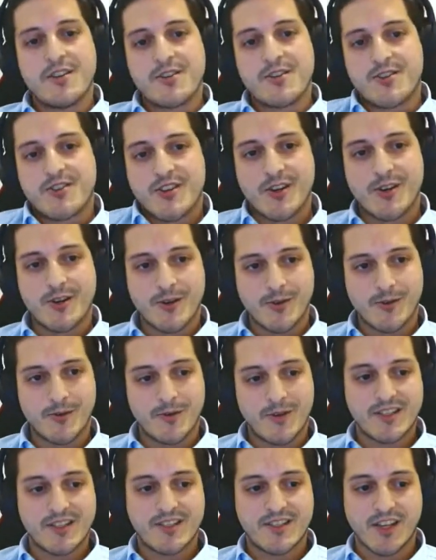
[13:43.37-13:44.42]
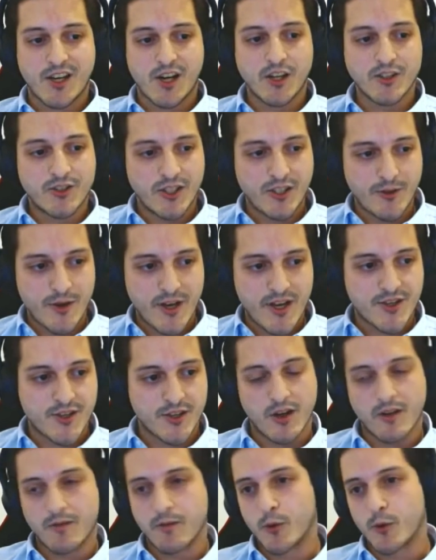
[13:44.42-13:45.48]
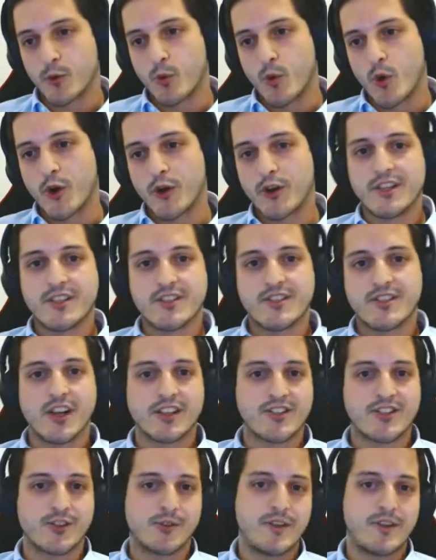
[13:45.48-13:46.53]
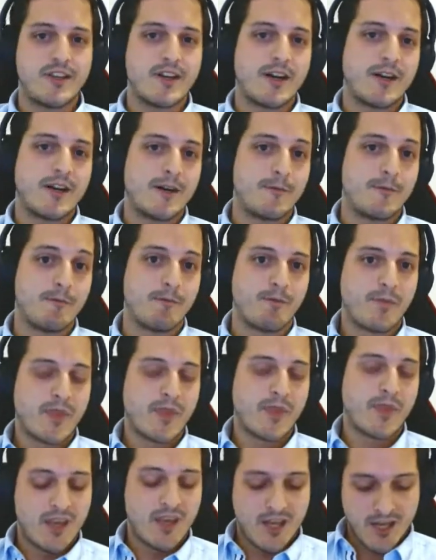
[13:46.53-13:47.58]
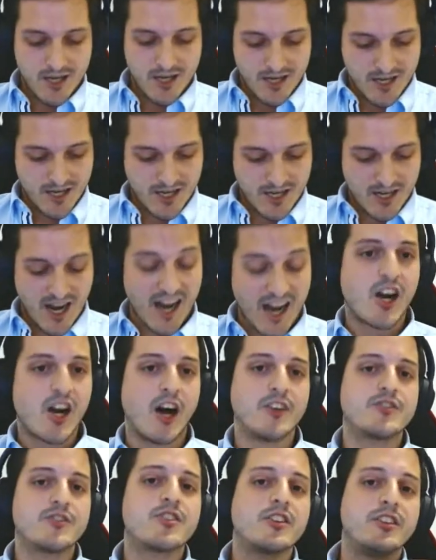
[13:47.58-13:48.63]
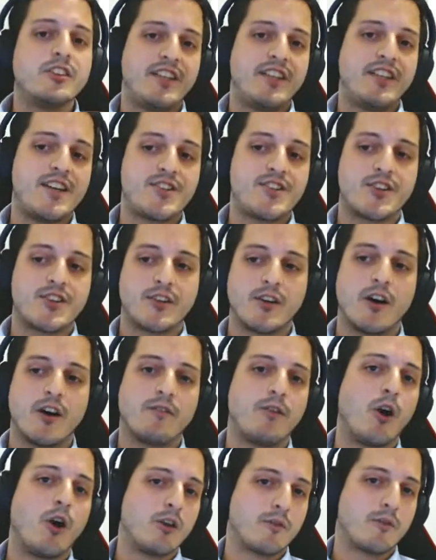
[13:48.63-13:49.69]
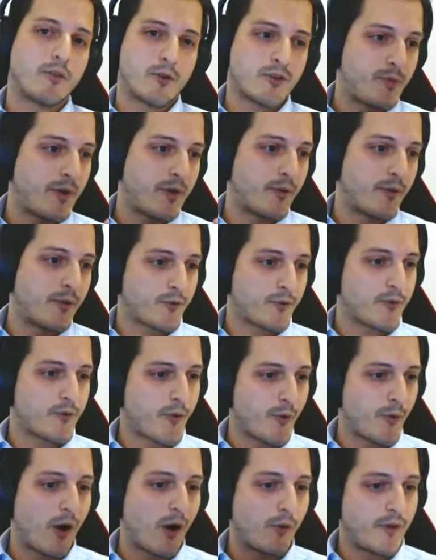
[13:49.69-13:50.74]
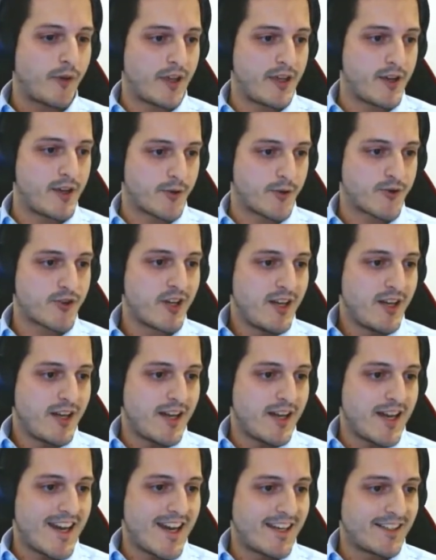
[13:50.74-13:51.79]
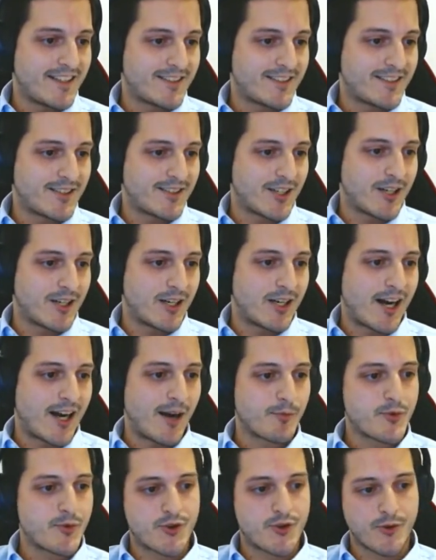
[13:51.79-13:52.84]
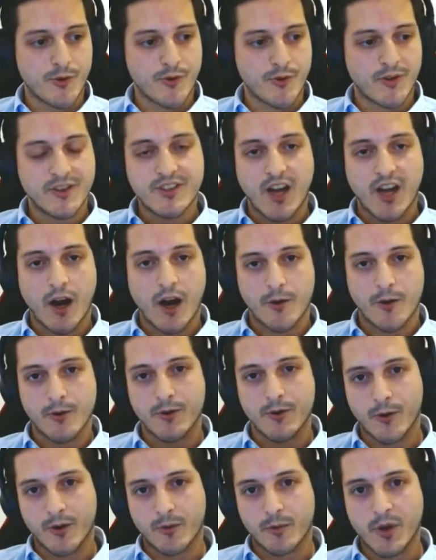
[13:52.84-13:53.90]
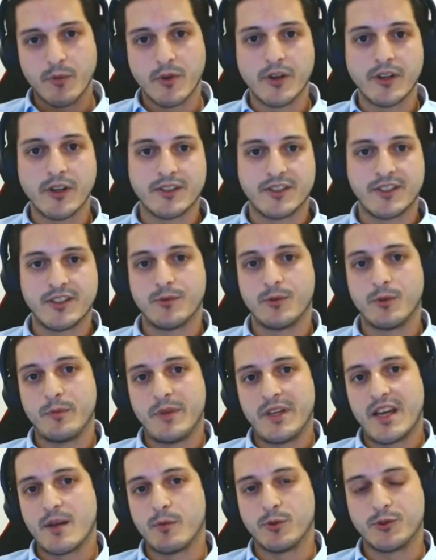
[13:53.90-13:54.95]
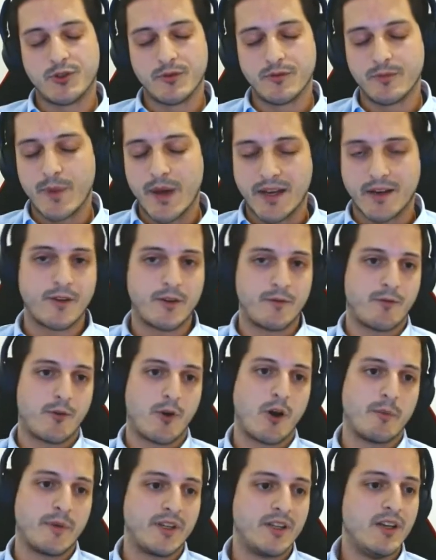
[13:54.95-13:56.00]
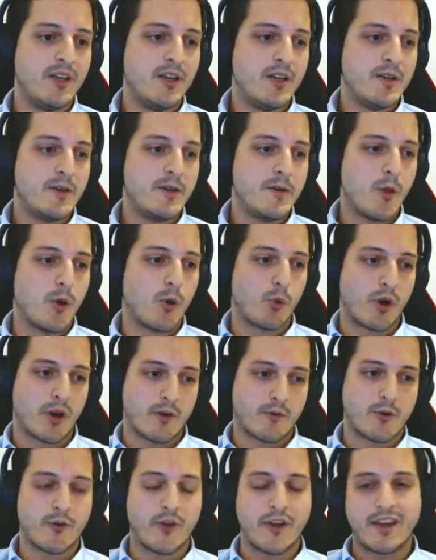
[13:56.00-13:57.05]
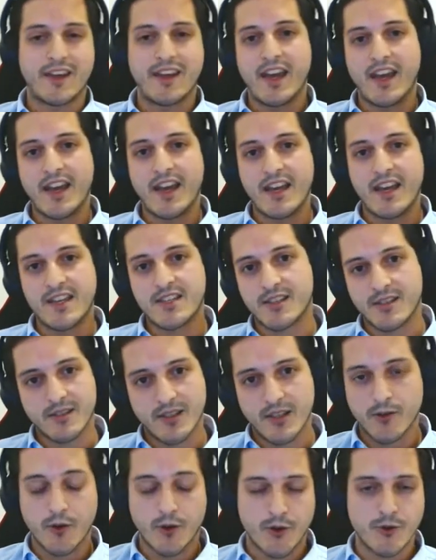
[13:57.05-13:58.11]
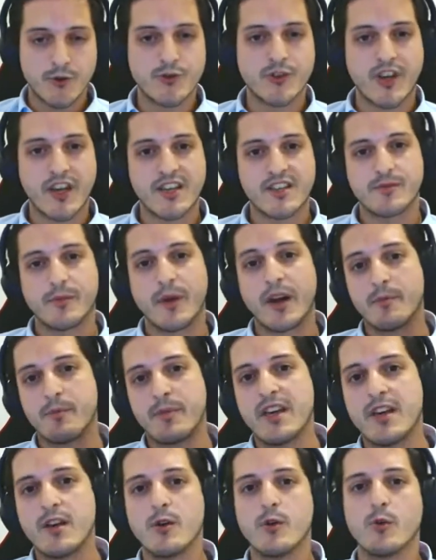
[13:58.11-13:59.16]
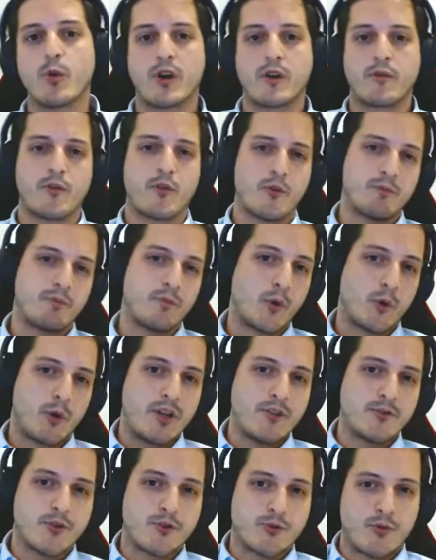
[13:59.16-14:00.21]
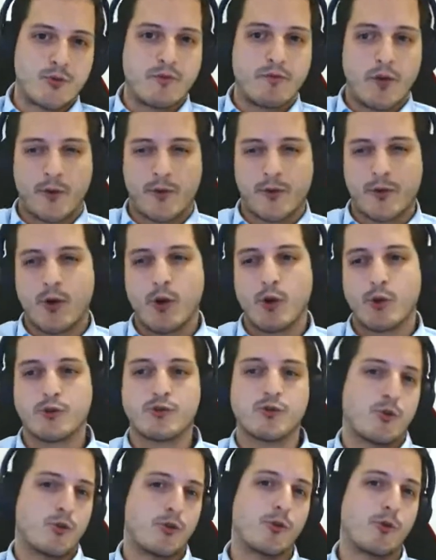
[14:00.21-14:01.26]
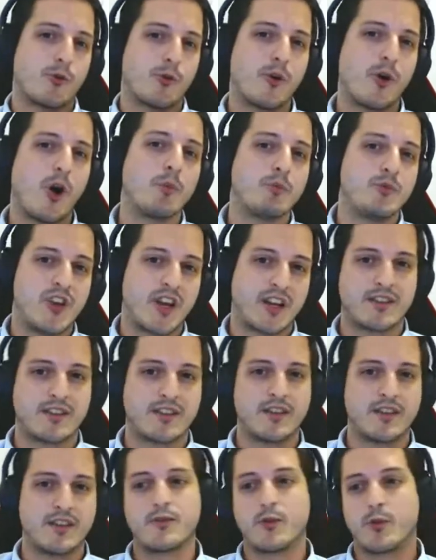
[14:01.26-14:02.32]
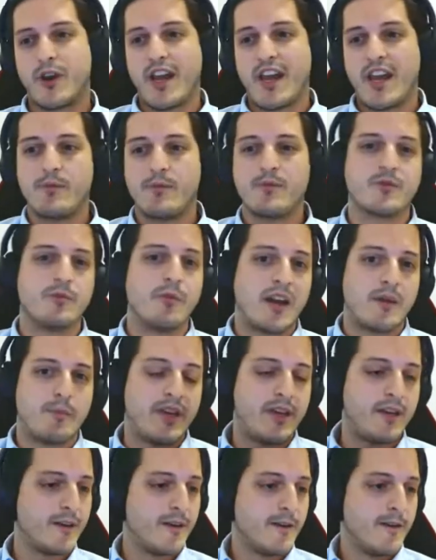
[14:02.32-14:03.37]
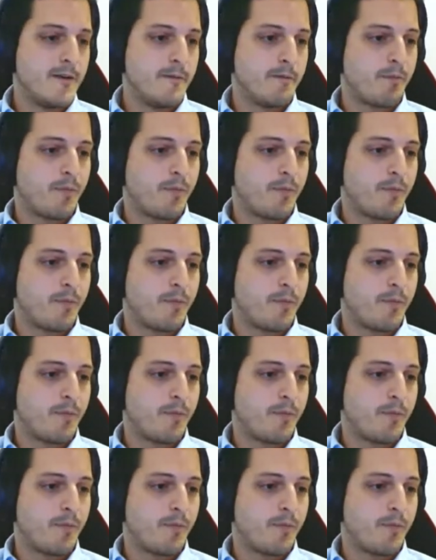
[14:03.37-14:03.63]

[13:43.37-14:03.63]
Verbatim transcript: So it's a continuation of our work. It's actually a consolidation of all of our experience throughout the years. And I'm sure the entire Gurtam community will be able to benefit from it, whatever the case, their use case might be, whatever their industry verticals or objectives or aims might be.